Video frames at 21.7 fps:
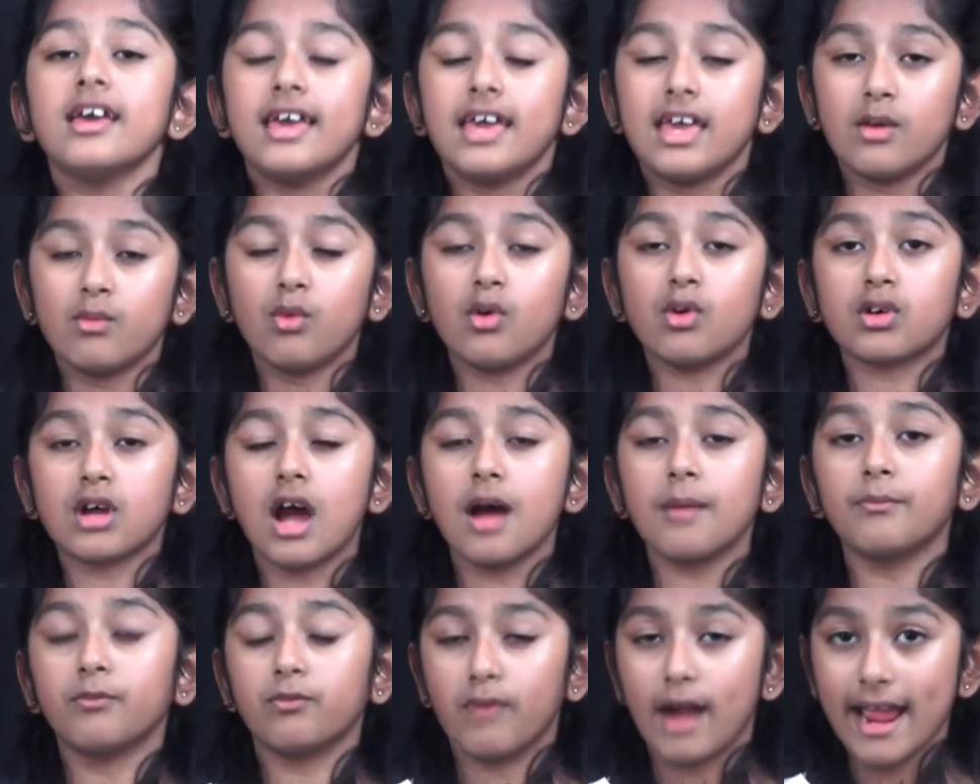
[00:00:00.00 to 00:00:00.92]
it will
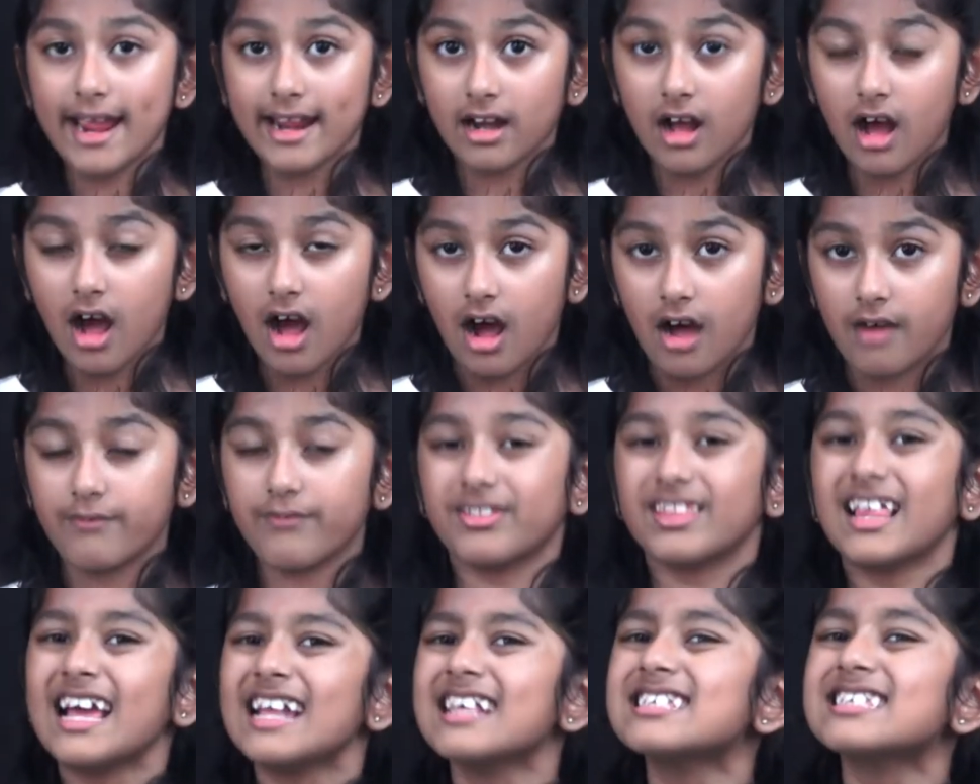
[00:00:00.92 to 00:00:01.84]
come right
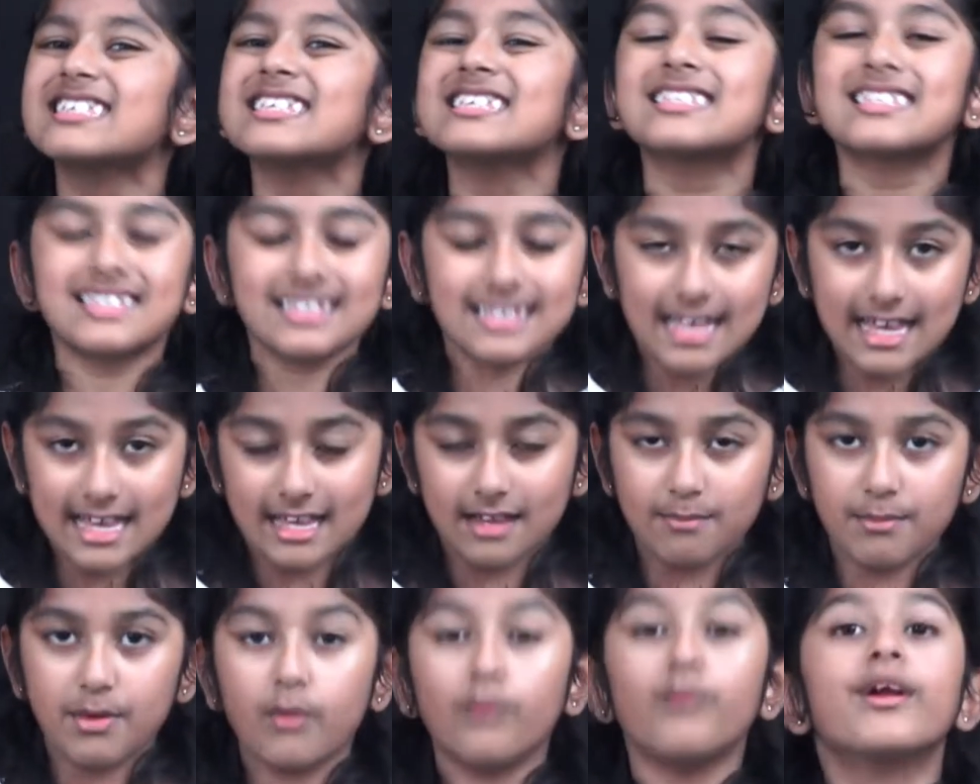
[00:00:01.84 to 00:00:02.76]
off. That is the
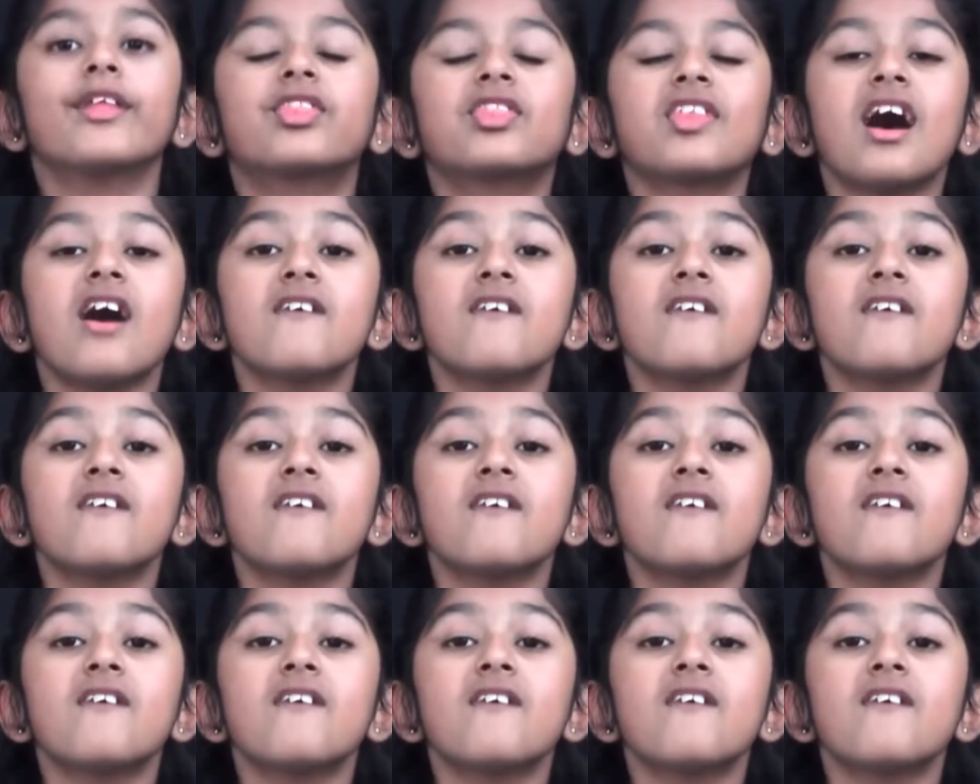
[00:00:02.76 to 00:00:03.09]
same with